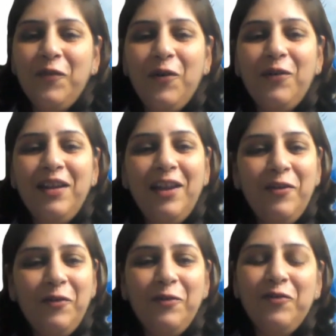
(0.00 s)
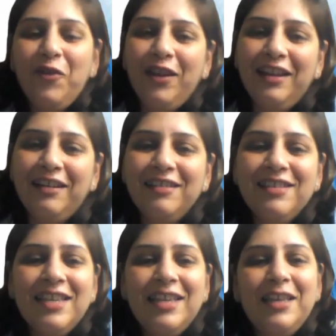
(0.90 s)
for Andrew to joining
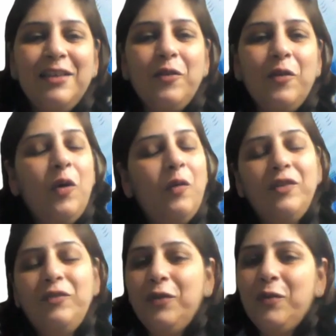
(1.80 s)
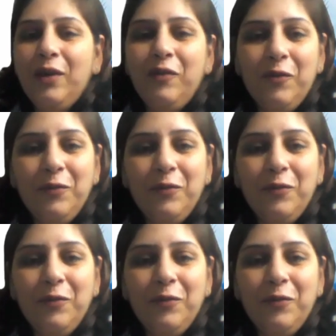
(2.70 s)
us. So over to you, Andrew.